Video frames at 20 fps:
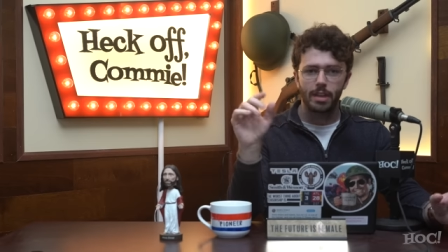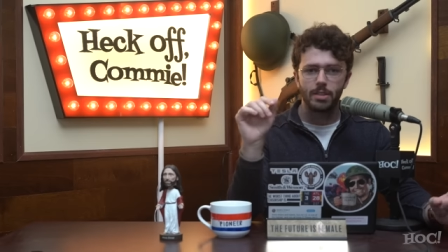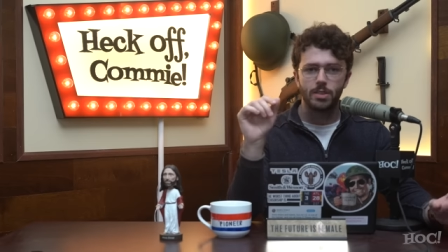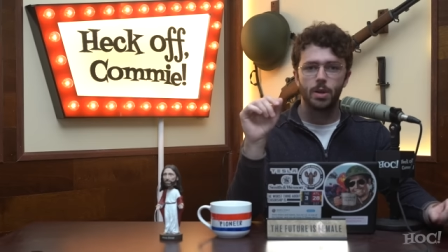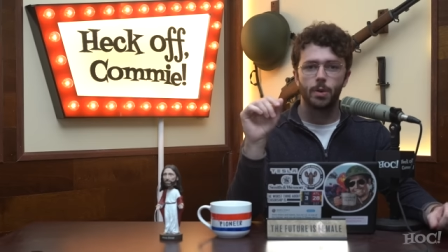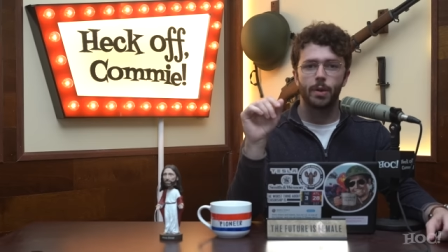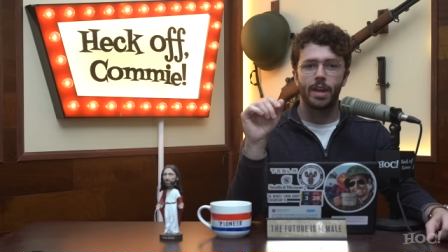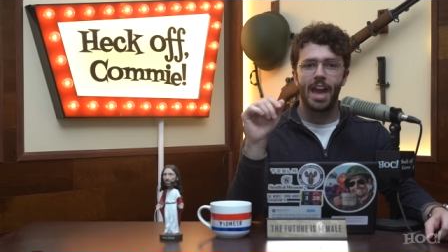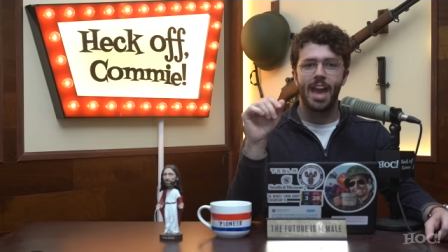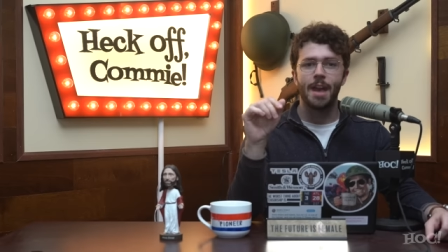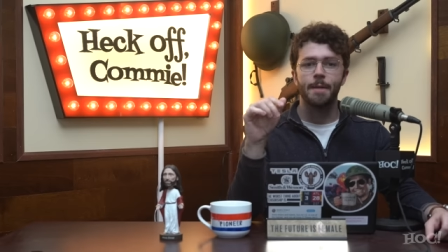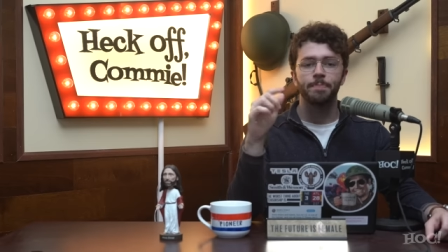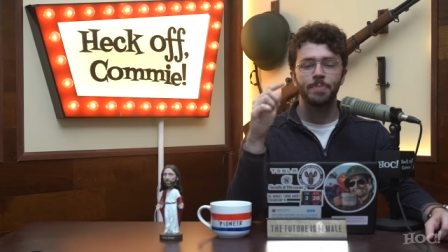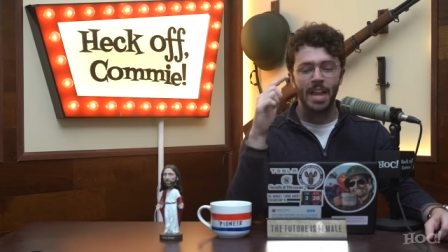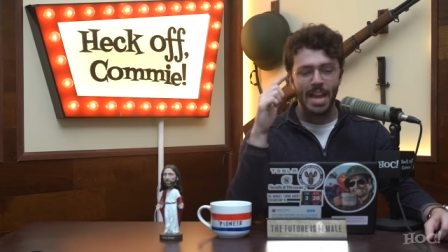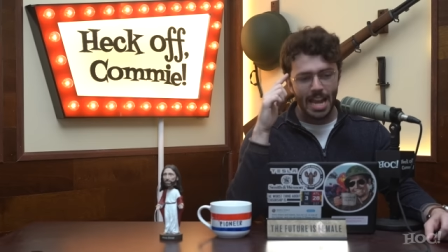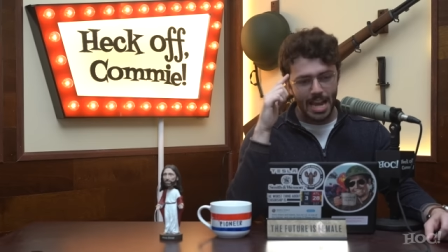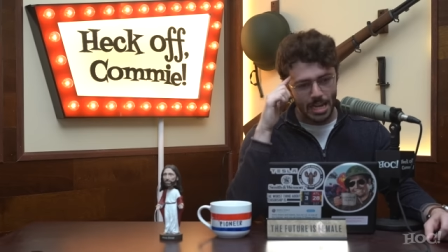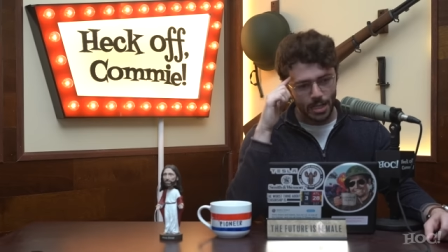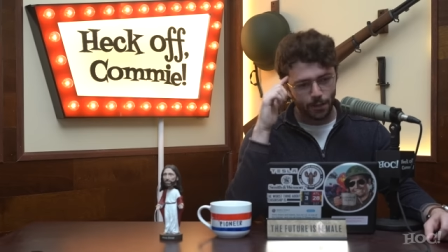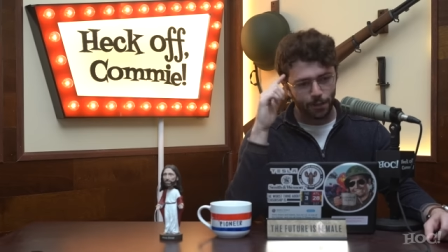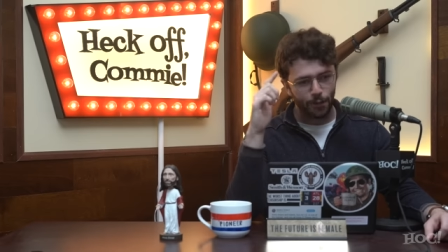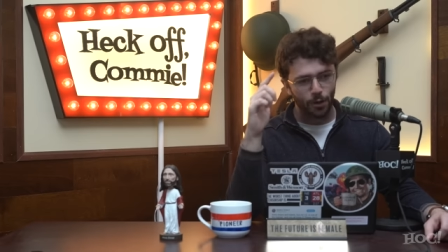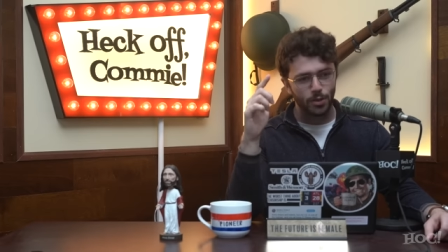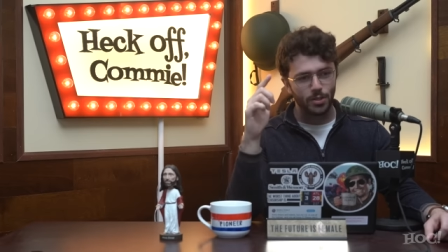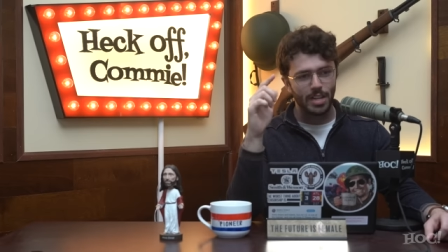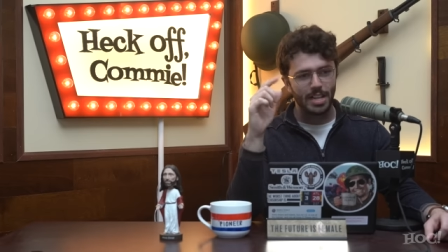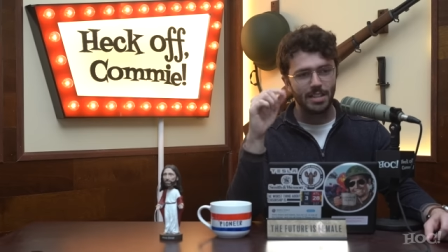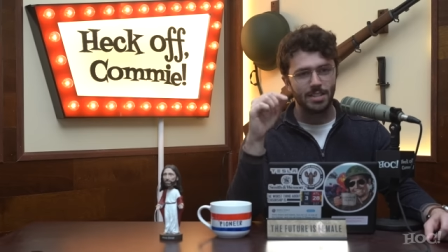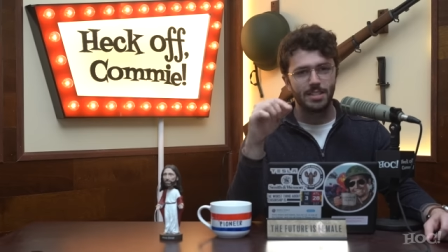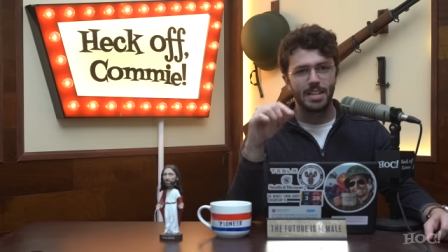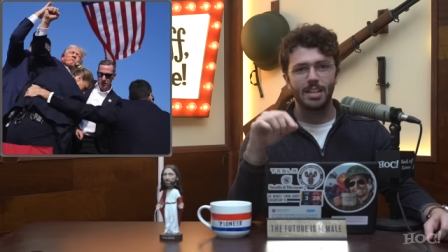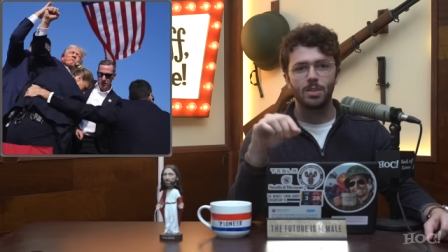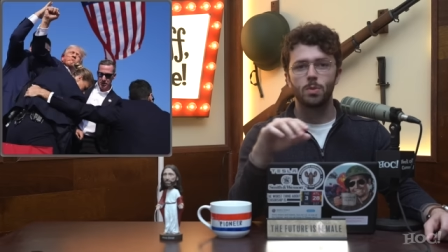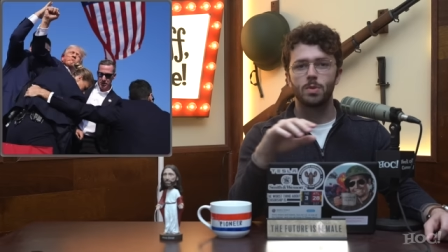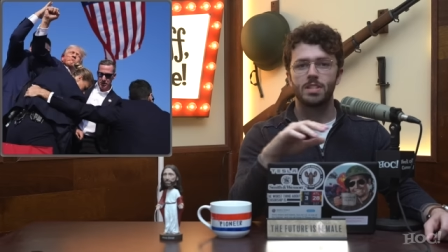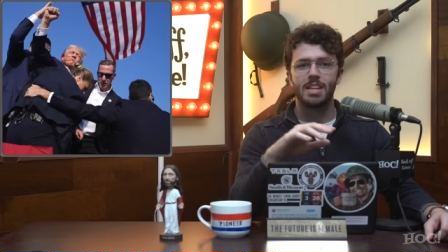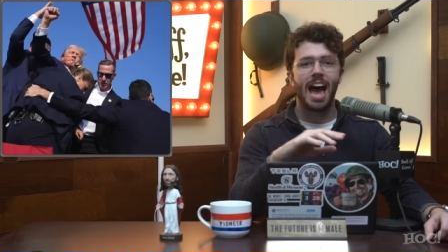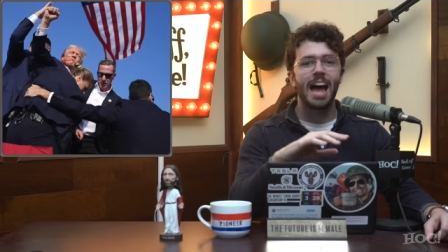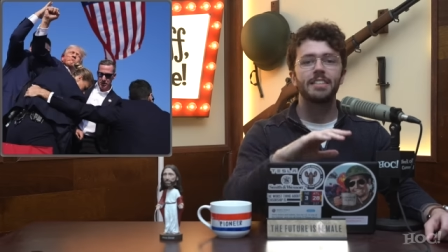is okay. His first instinct
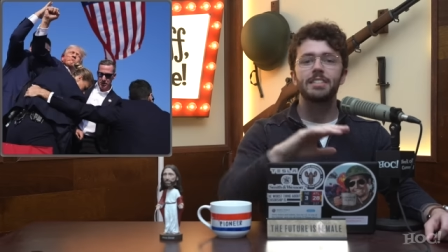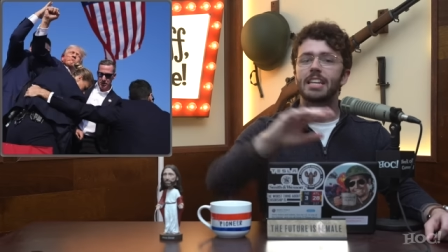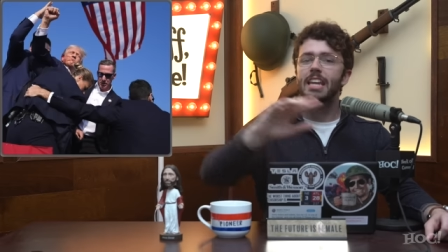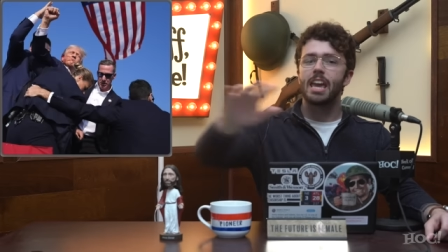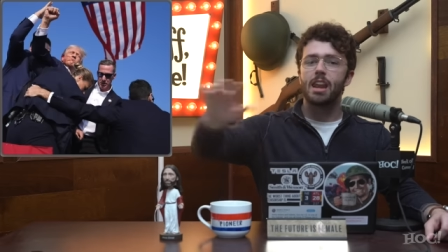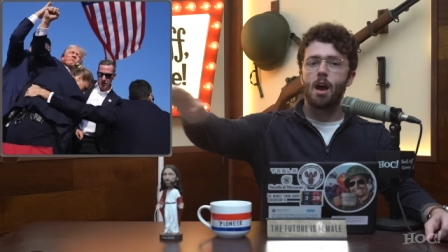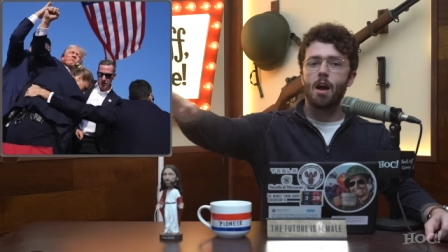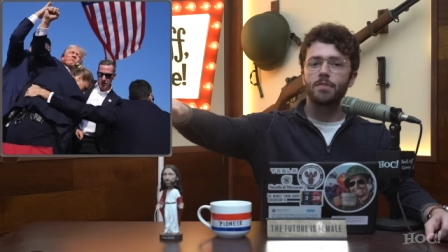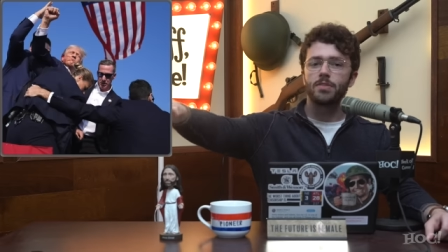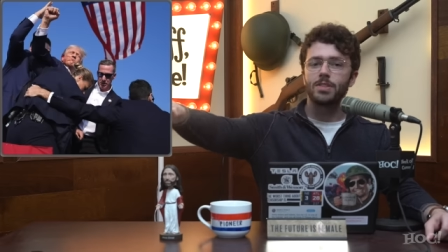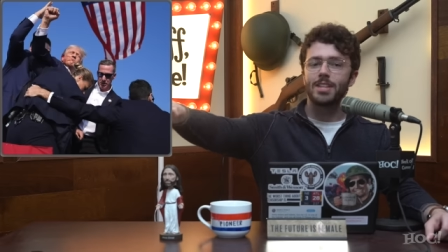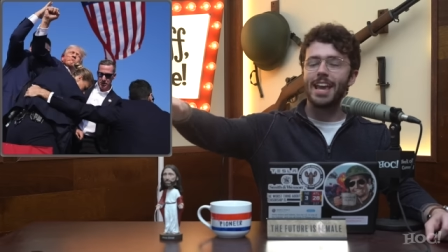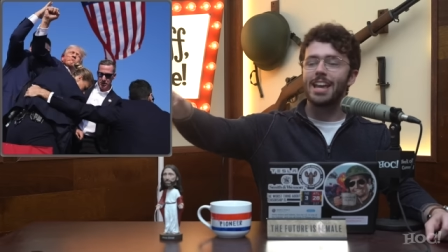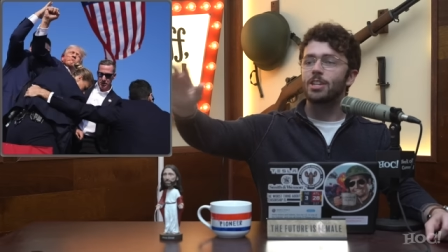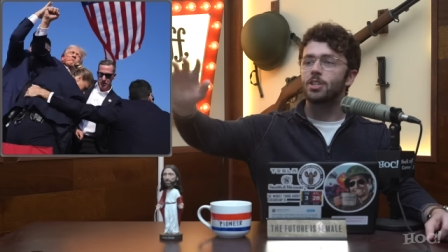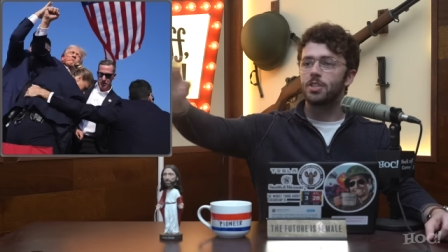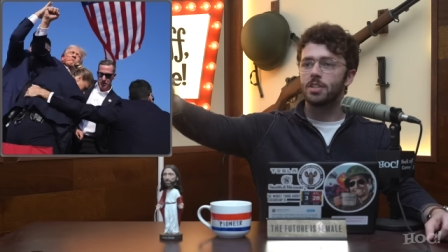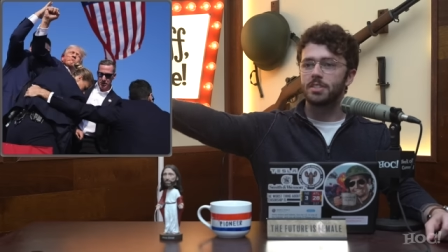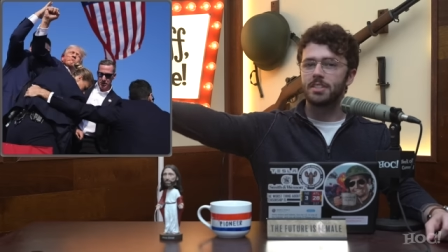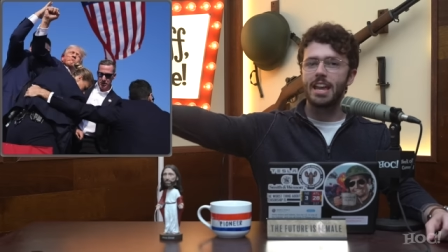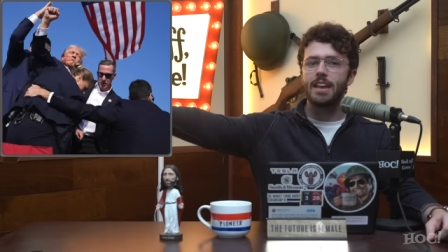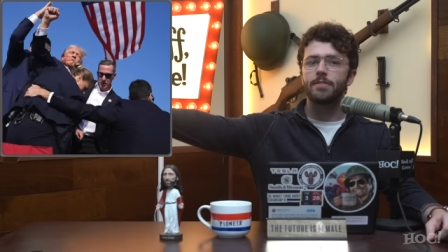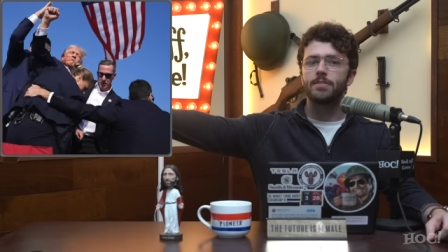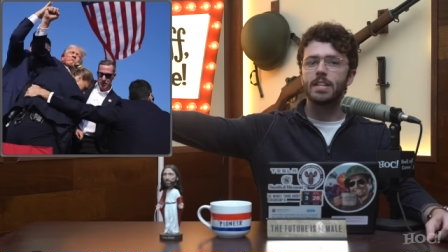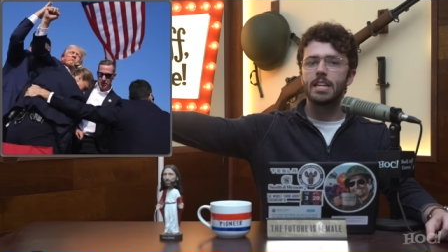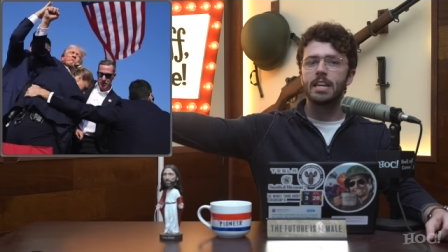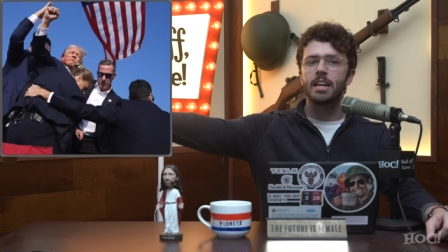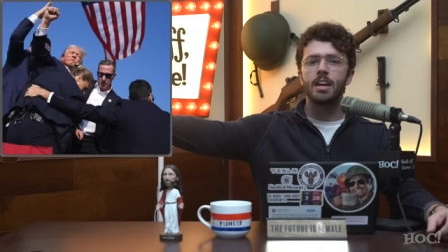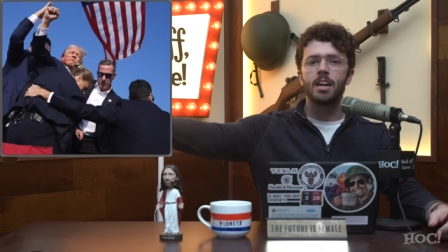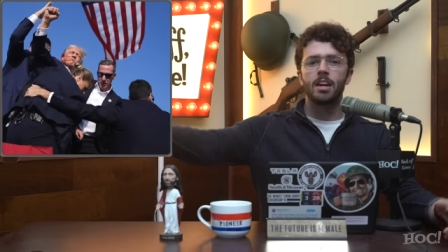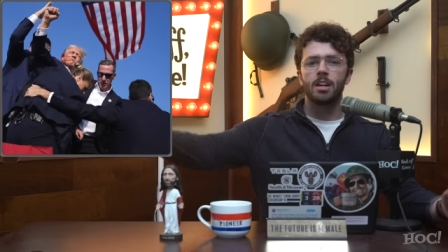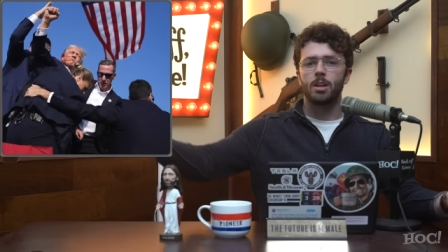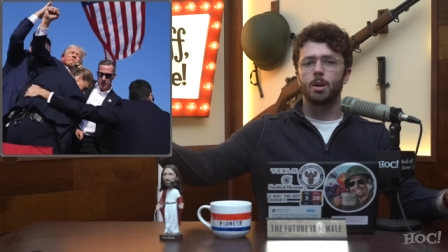was not to get off stage to safety.